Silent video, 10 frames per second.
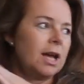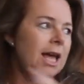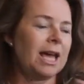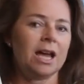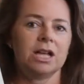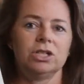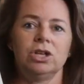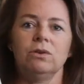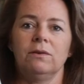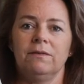and I got
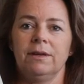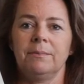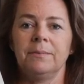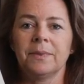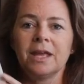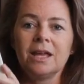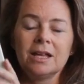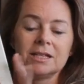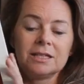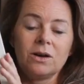2 of them.
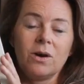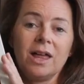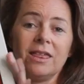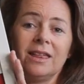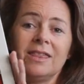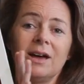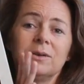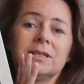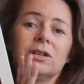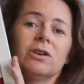So I thought that
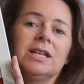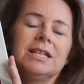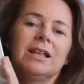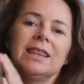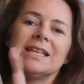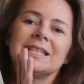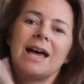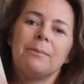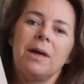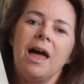was a great deal. And this
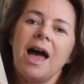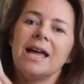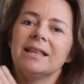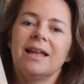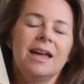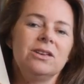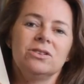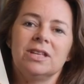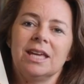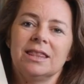I
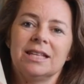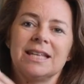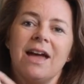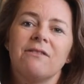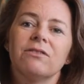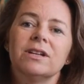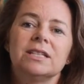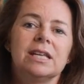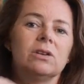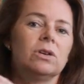usually get this every
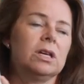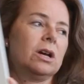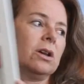single year.